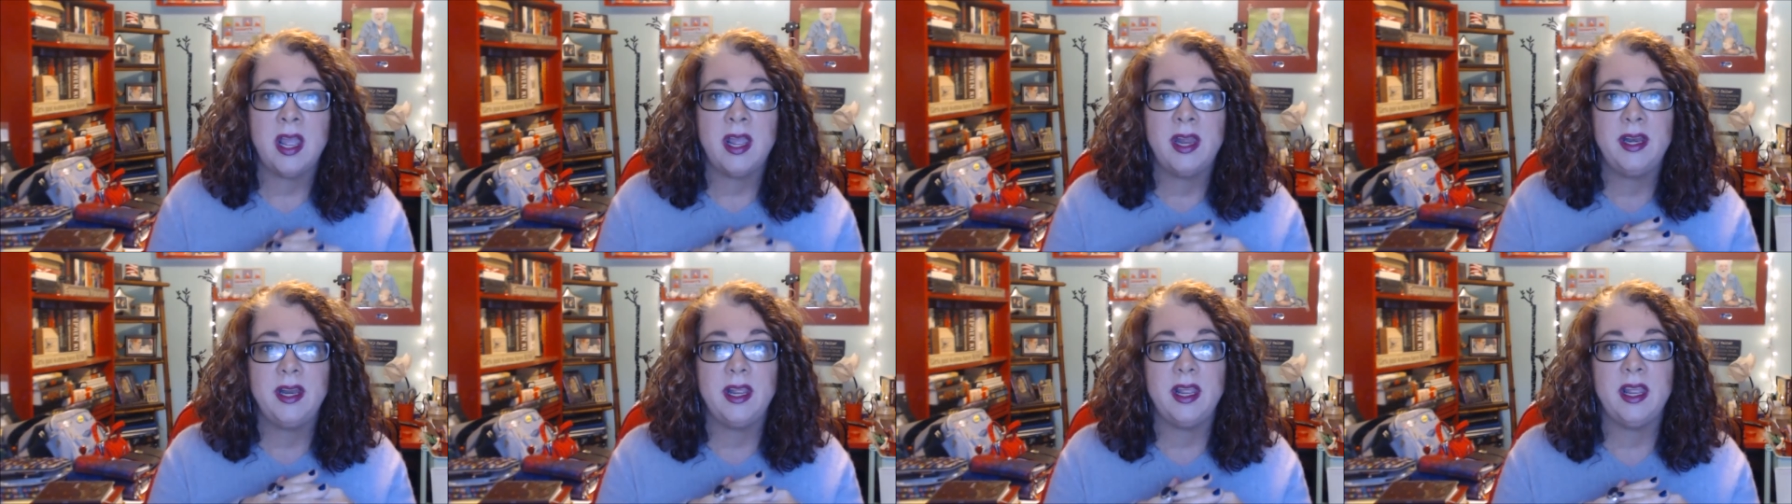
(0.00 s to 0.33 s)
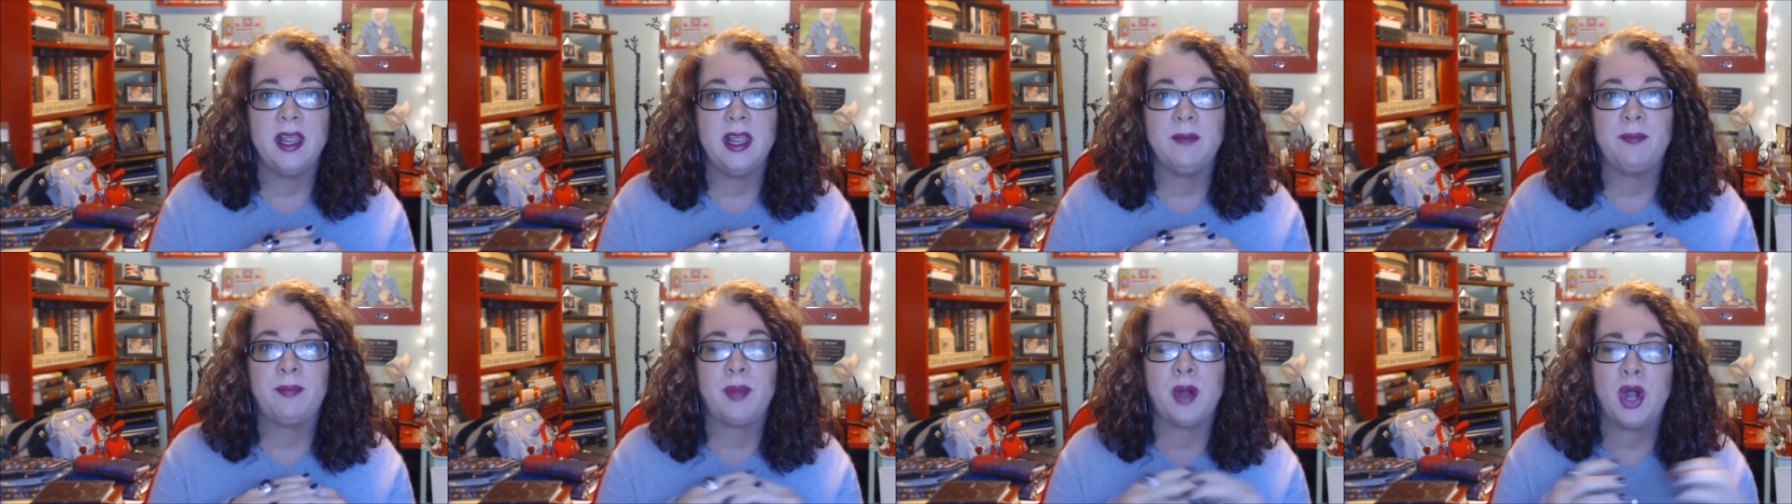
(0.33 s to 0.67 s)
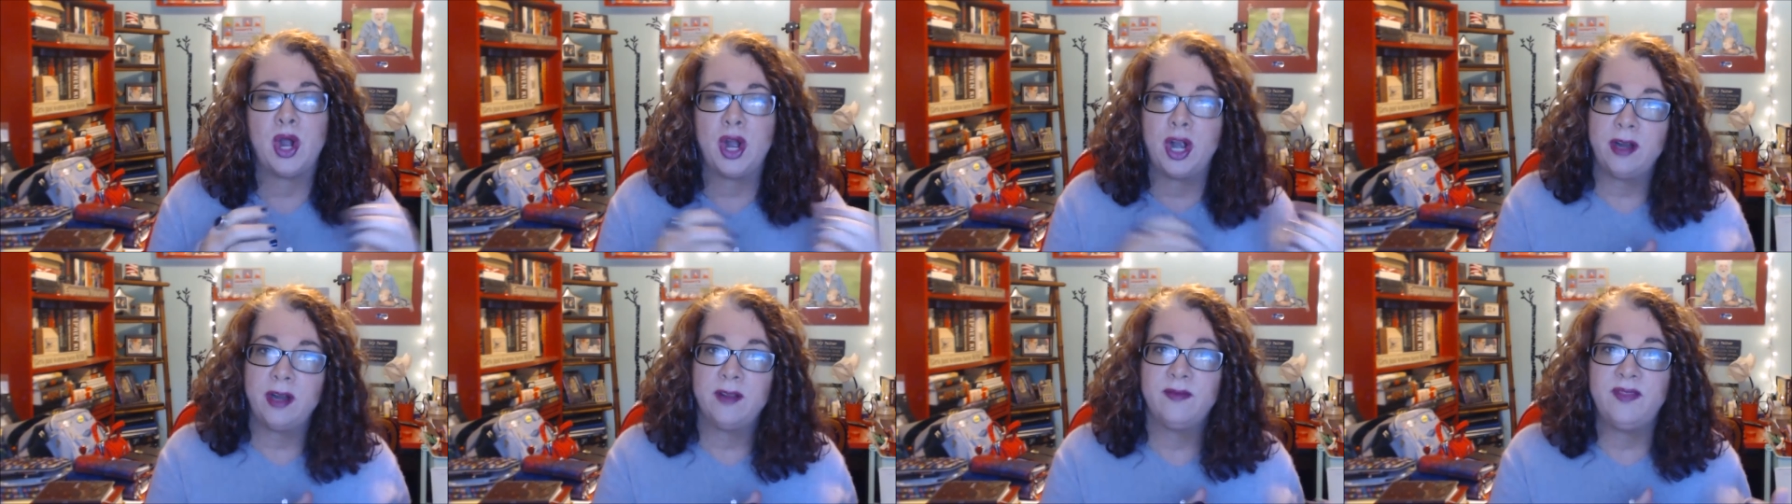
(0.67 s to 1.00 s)
And
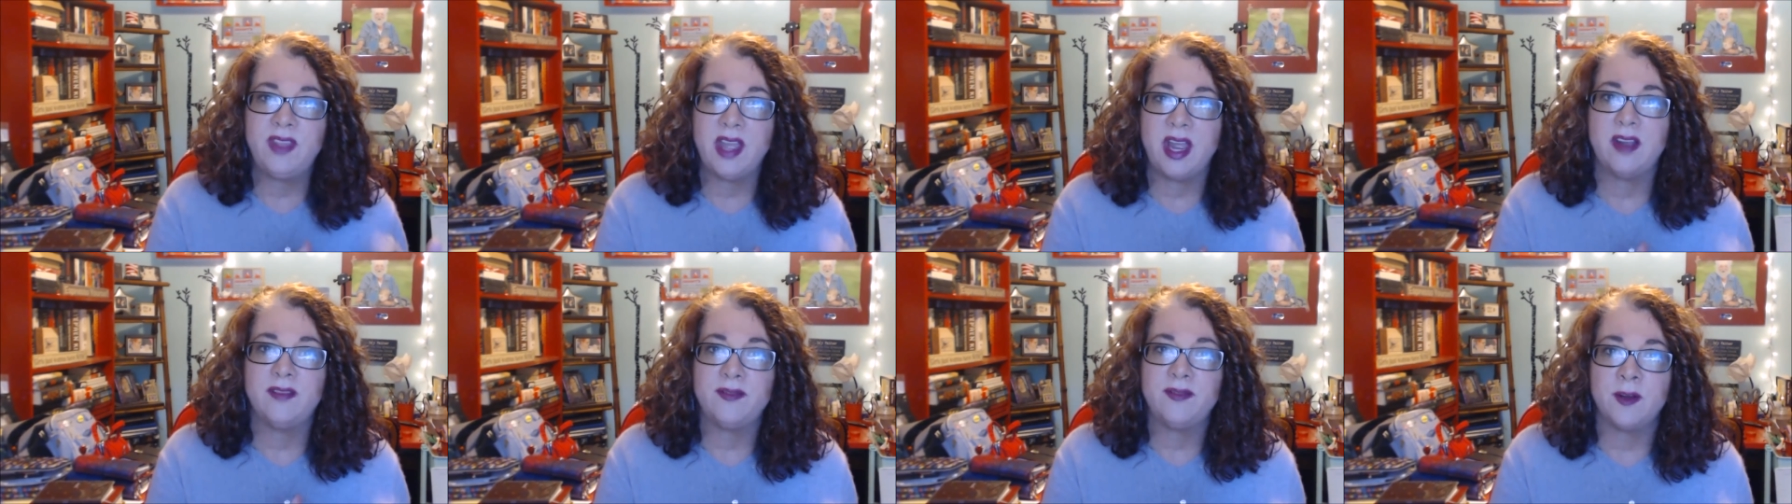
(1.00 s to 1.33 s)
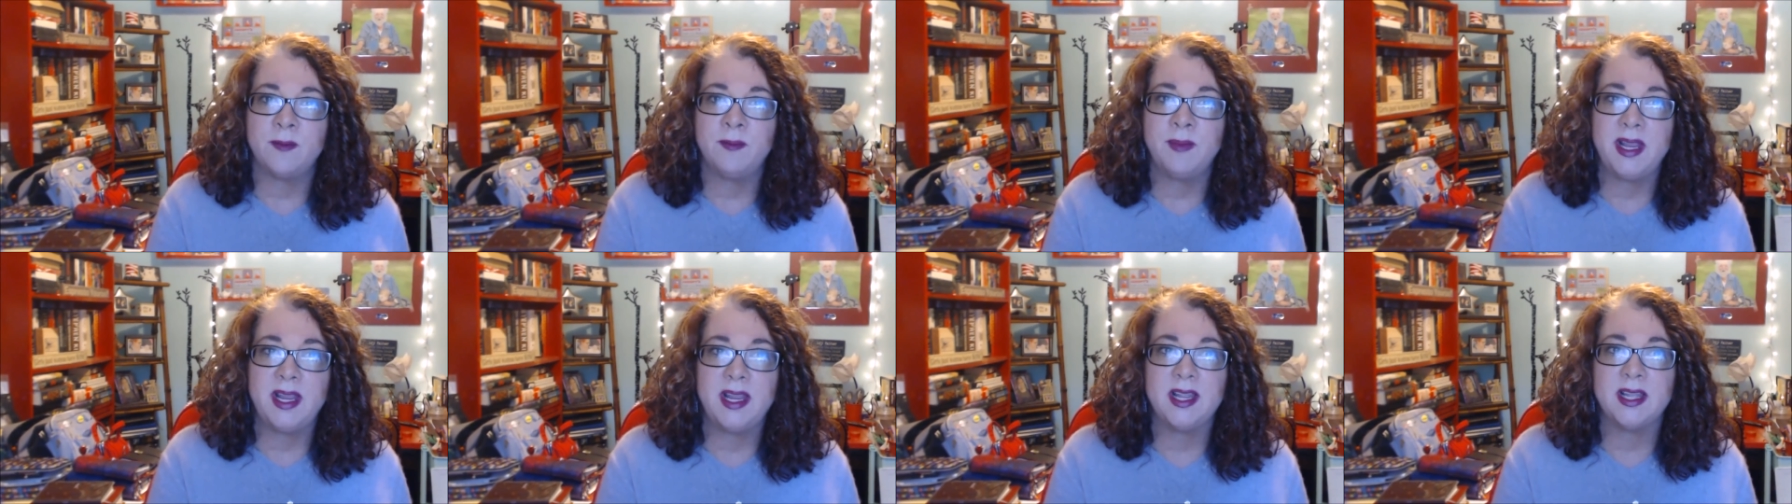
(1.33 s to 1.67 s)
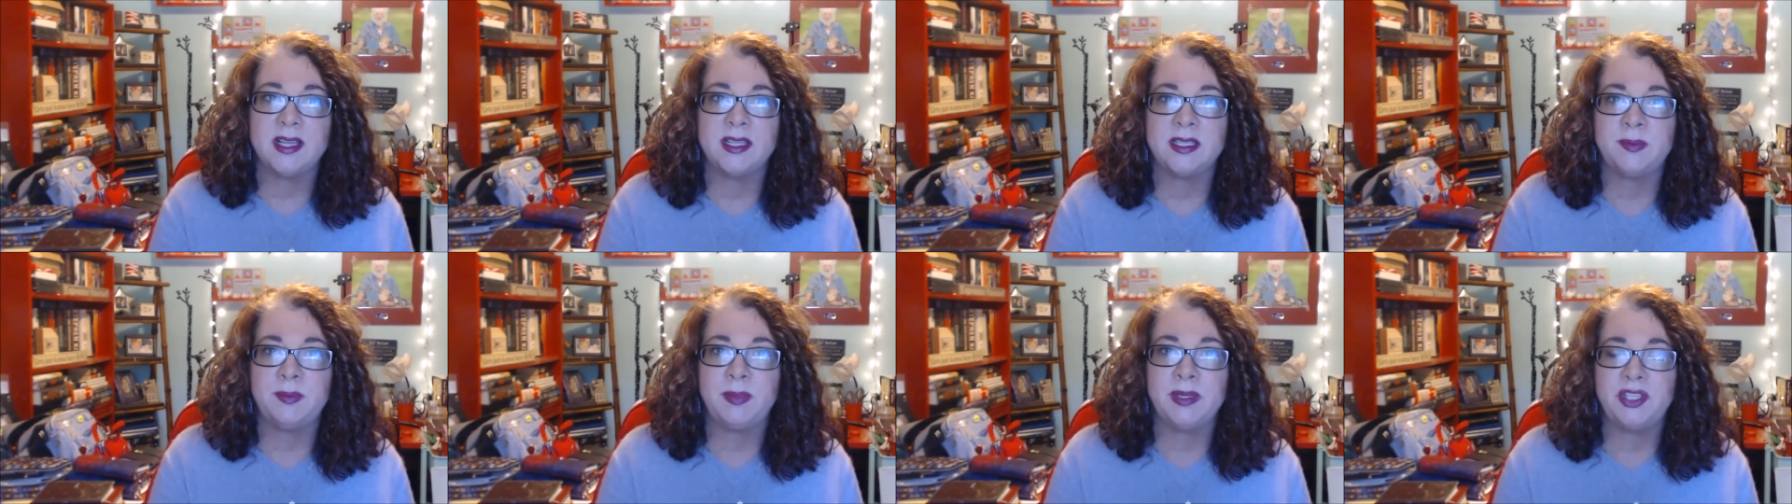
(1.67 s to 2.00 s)
part of that for
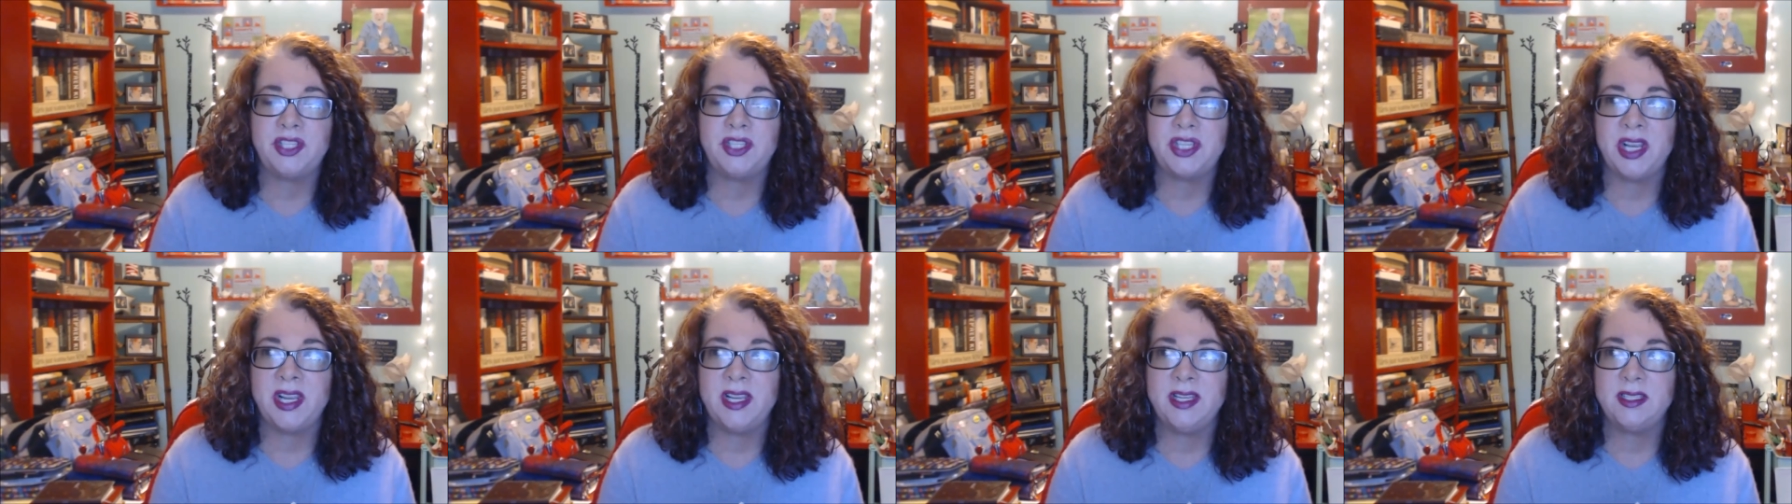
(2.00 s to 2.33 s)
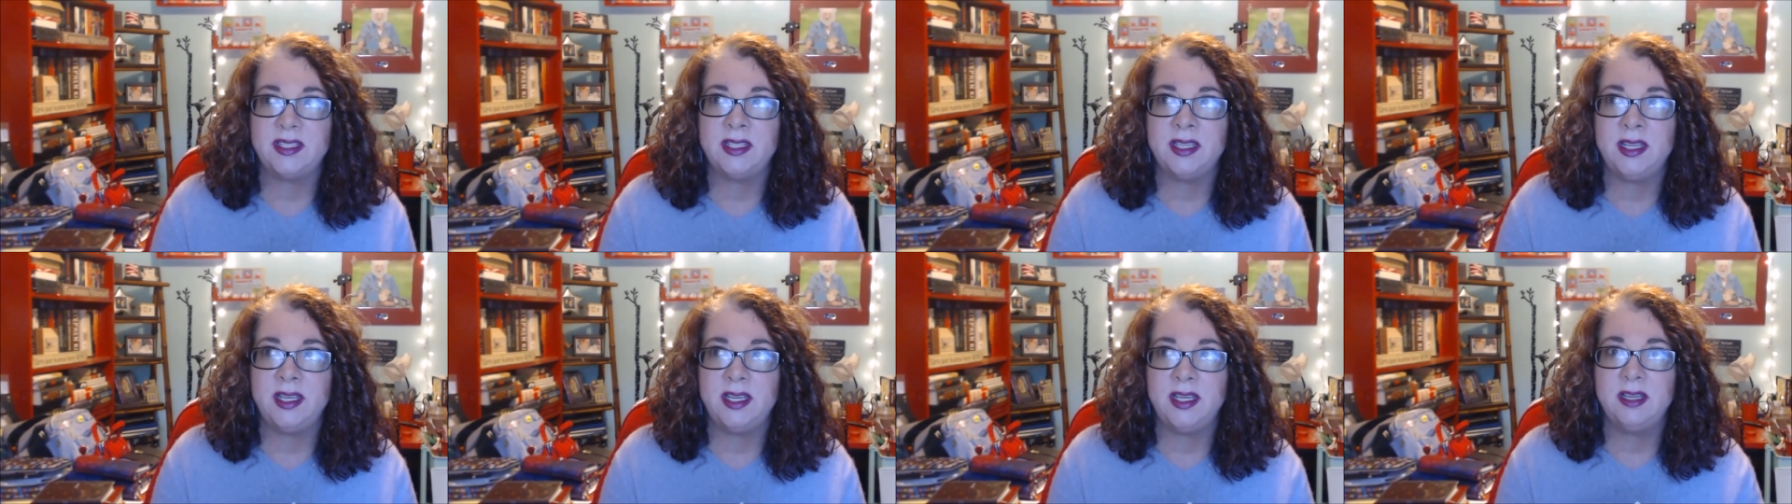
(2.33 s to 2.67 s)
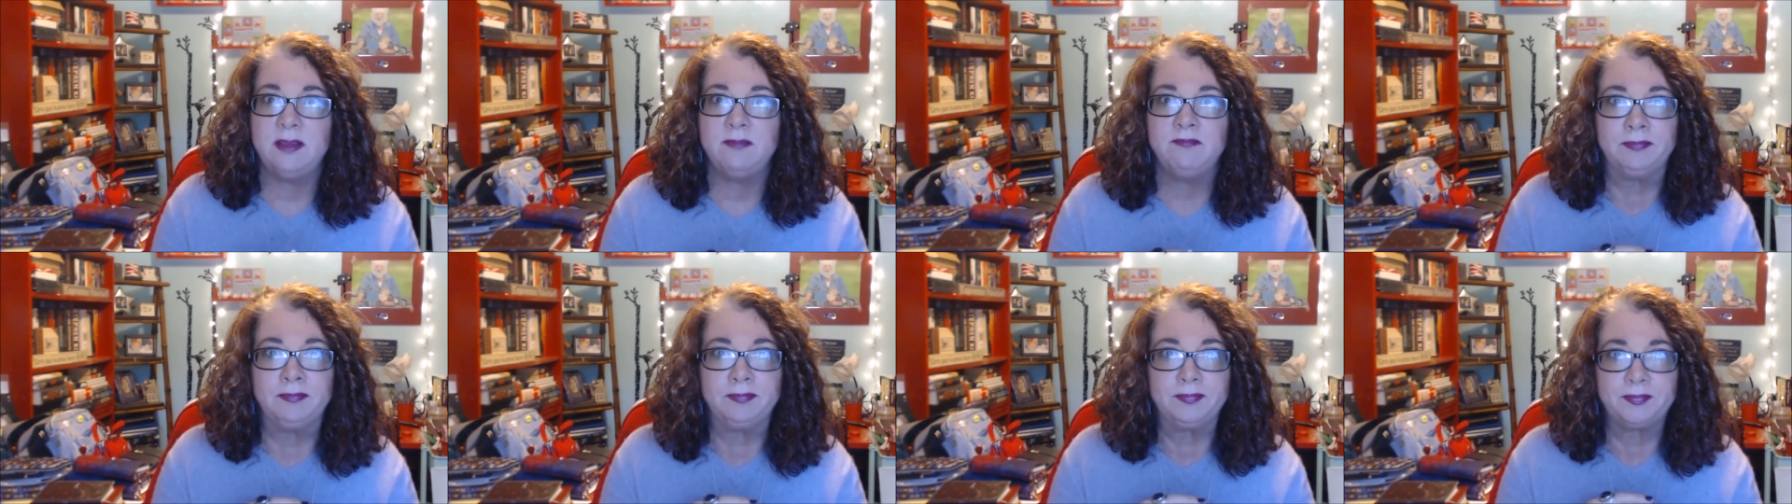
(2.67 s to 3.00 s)
me has been
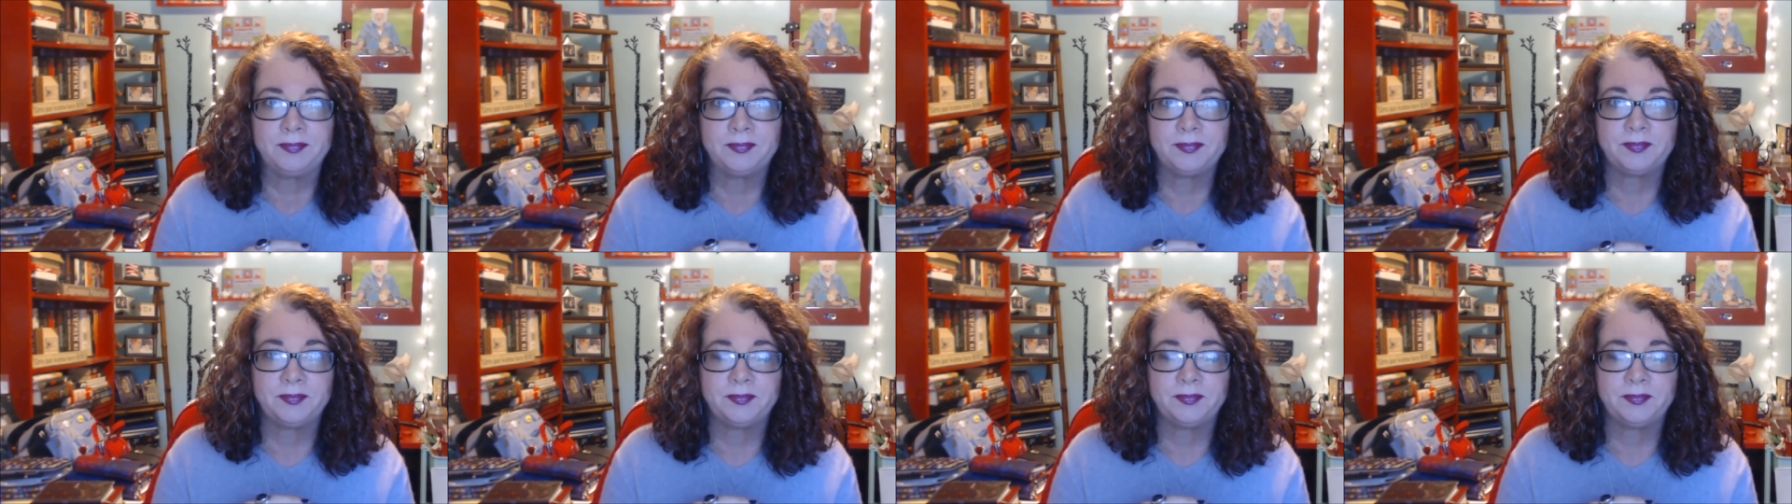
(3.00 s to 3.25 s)
chasing